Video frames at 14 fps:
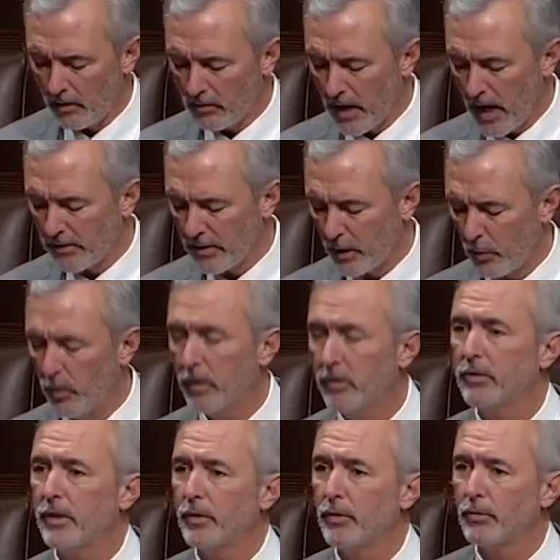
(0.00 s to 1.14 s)
Roderick
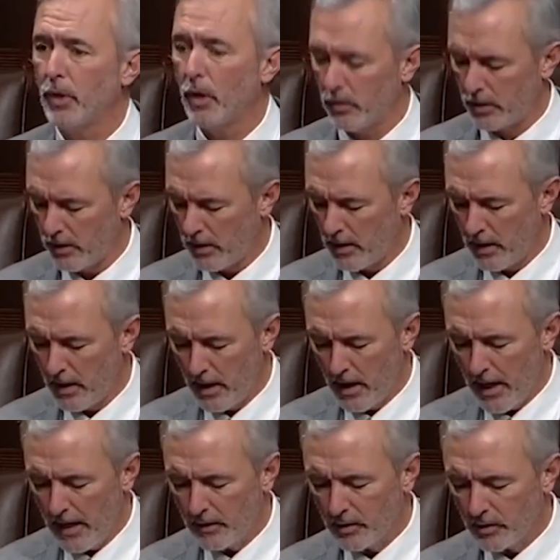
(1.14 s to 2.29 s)
Woodruff Grote,
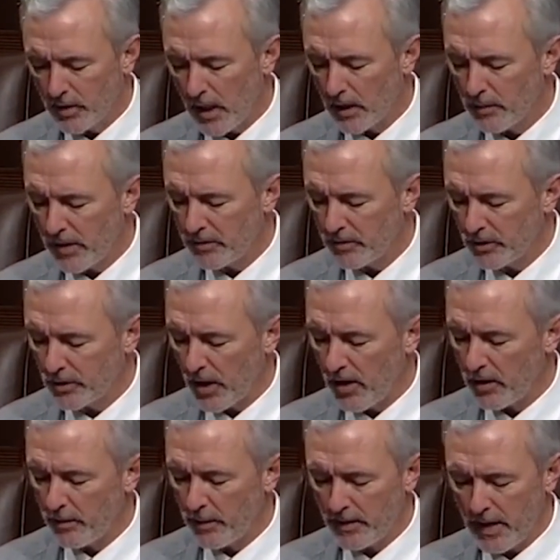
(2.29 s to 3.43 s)
and to celebrate his
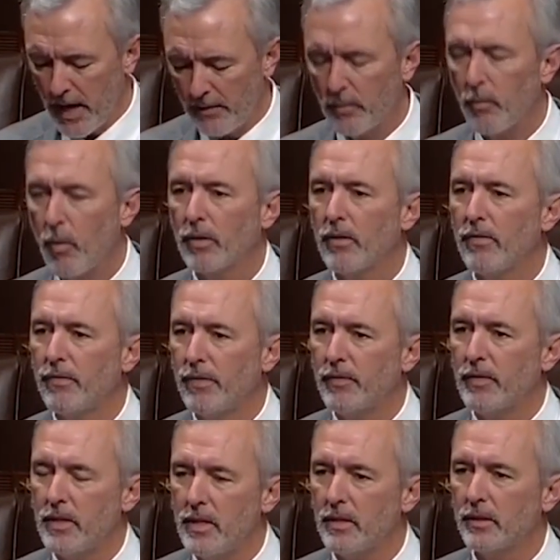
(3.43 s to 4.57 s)
retirement after more than
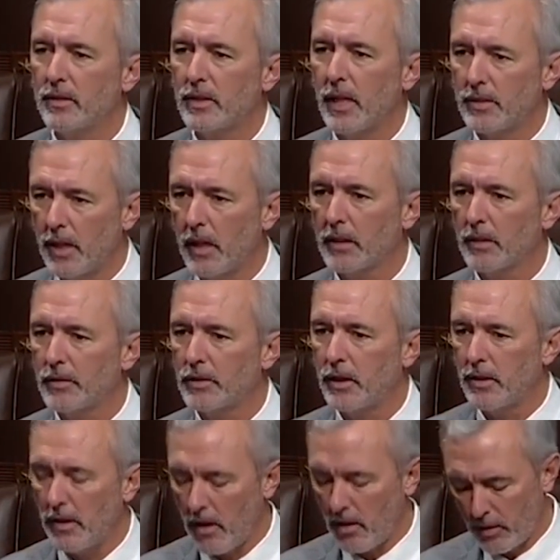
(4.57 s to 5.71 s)
50 years on
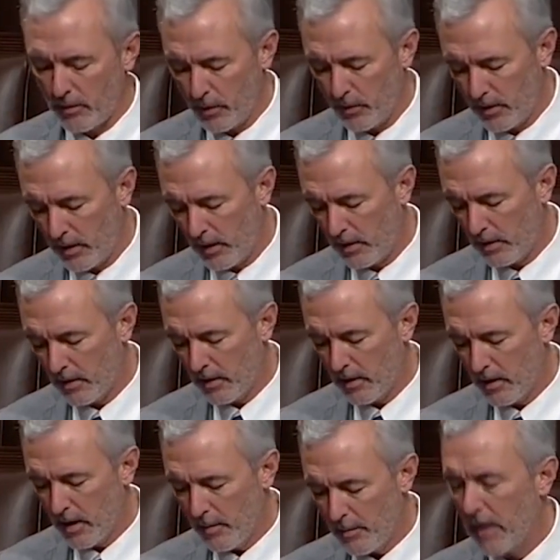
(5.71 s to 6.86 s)
television in our community.
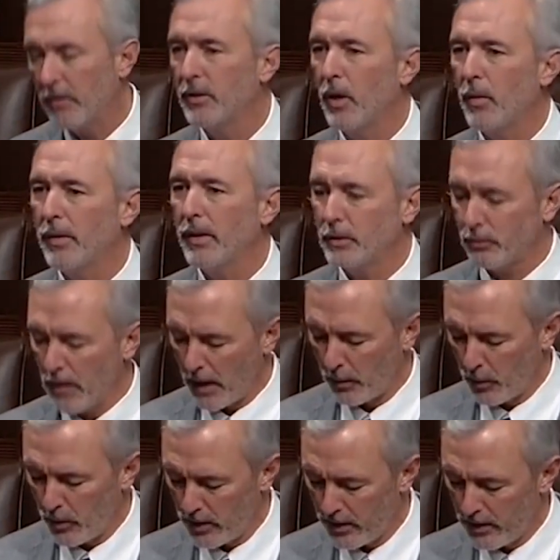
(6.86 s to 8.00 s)
Better known as Rod
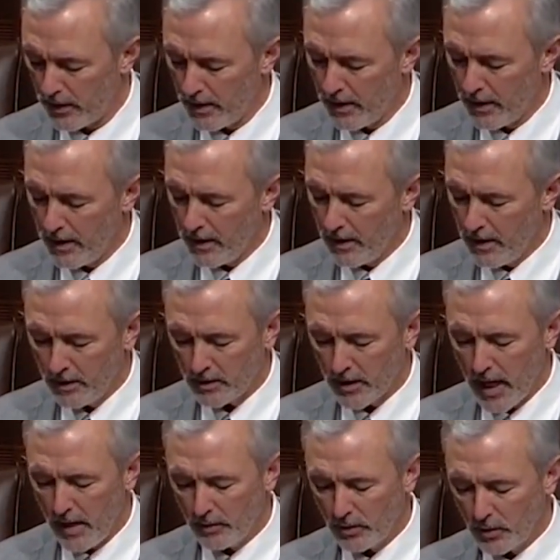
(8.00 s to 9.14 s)
Wood, he is a
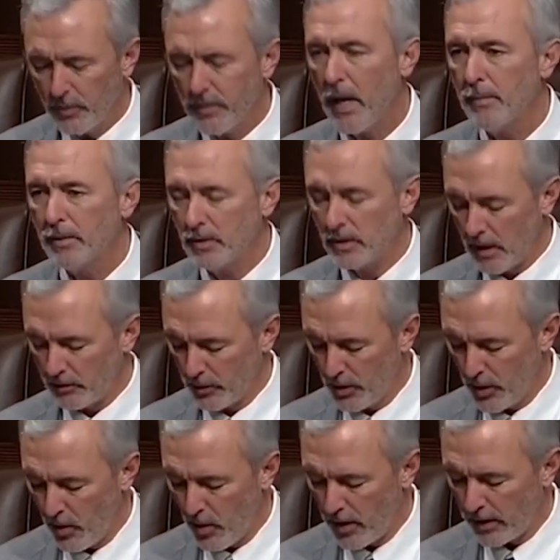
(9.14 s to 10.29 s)
household name in Central New
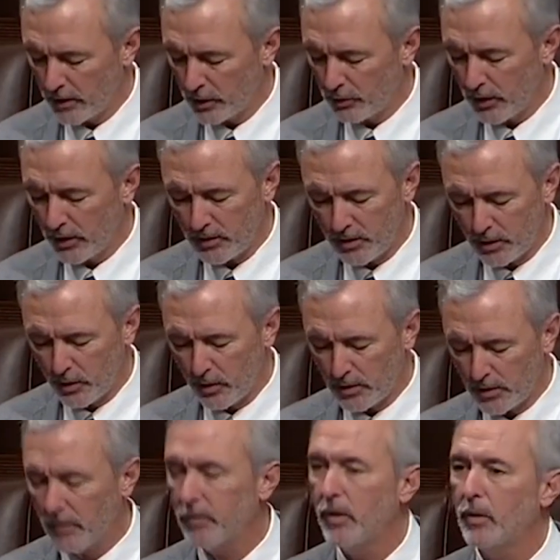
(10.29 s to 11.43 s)
York and trusted
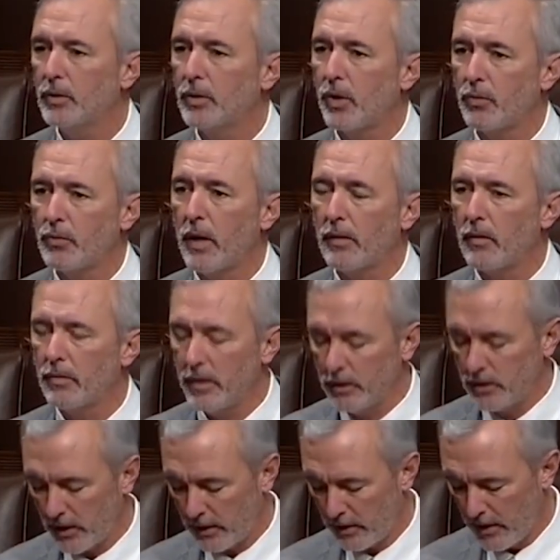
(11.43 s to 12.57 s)
source of news throughout our
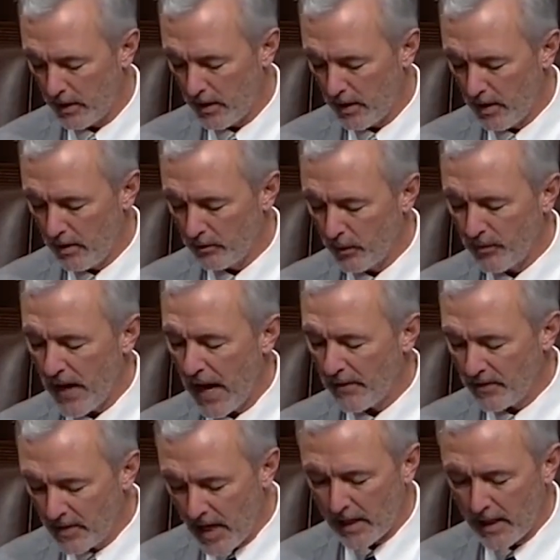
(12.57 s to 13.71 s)
region. For
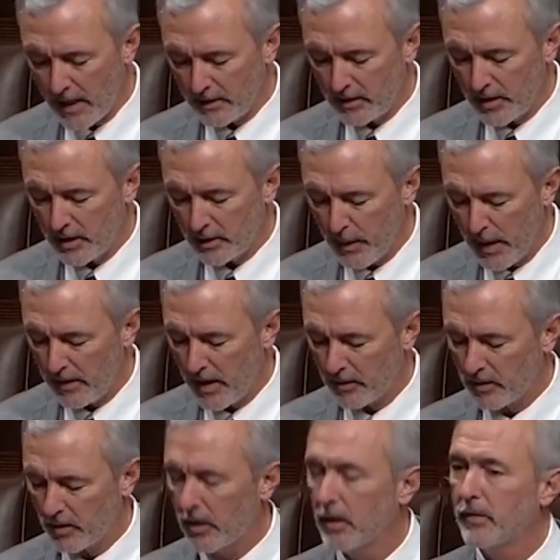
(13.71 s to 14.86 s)
5 decades, he has been there
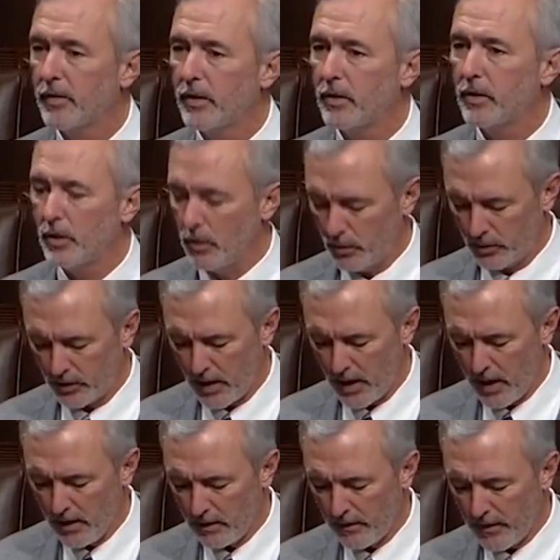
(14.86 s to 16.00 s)
to deliver the news
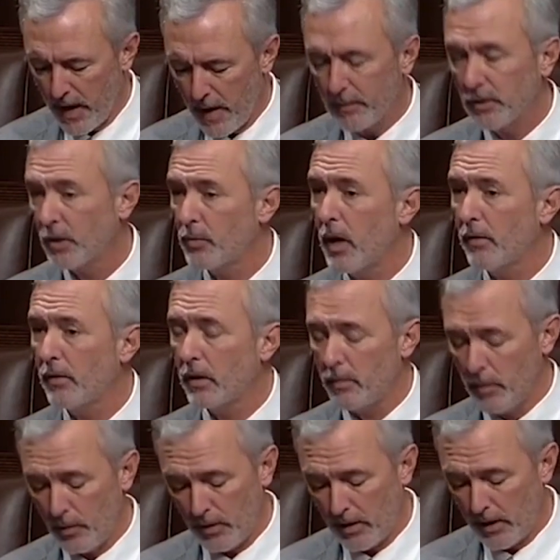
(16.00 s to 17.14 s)
to families throughout our
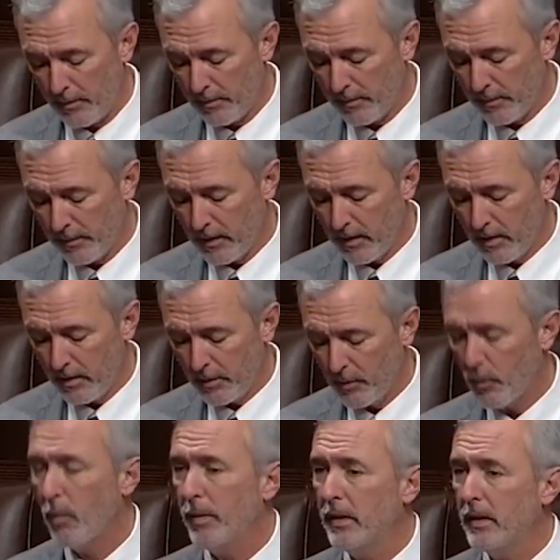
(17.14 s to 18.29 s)
community.
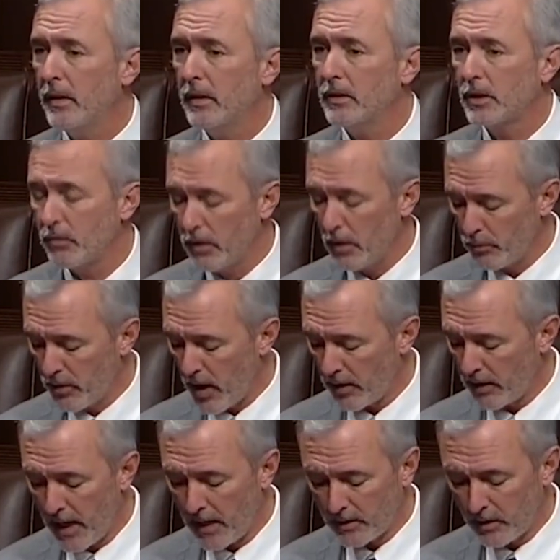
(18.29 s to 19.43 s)
Before beginning his career in
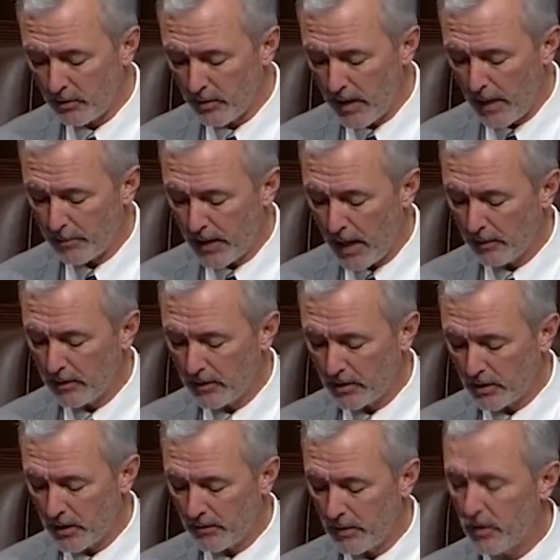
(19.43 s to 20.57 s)
broadcasting, Rod proudly
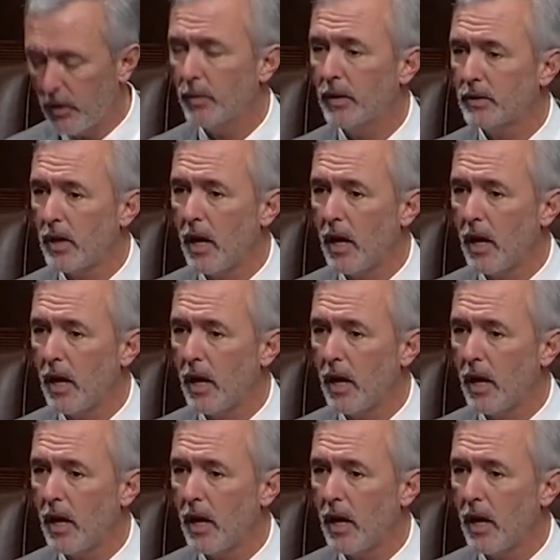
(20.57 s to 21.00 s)
served in the U.S.